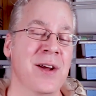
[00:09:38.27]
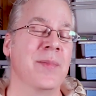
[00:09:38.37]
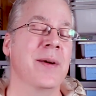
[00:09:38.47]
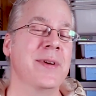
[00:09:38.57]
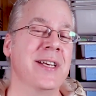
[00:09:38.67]

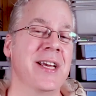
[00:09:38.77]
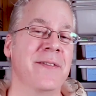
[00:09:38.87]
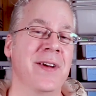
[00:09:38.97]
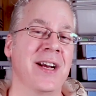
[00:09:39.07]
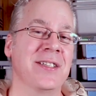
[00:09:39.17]
But let me tell you,
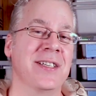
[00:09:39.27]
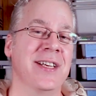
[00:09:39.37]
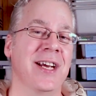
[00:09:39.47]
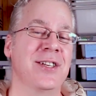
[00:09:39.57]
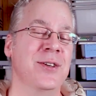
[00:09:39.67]
if you actually
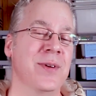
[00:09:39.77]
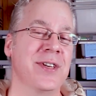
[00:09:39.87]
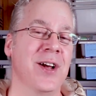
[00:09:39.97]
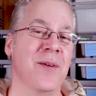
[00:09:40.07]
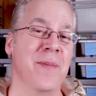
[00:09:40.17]
take two
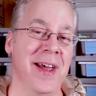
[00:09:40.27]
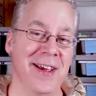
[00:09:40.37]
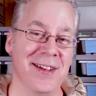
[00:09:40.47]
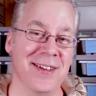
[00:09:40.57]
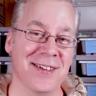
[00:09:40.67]
adult
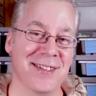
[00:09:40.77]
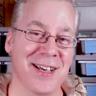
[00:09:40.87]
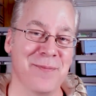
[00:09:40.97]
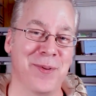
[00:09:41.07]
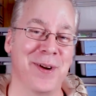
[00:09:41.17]
males
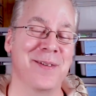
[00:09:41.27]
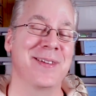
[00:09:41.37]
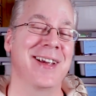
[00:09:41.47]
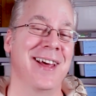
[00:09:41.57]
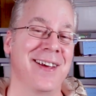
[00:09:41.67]
and put them
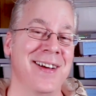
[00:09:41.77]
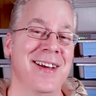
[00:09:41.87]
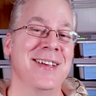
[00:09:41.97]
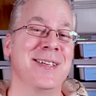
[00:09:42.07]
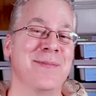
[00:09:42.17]
together,
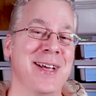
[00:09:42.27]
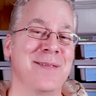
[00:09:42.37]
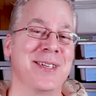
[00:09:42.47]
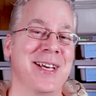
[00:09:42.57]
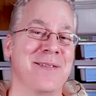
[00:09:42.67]

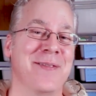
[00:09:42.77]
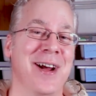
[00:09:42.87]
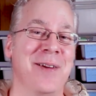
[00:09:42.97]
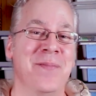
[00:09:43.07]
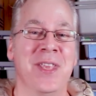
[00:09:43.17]
sometimes they can
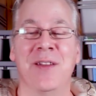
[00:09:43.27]
fight.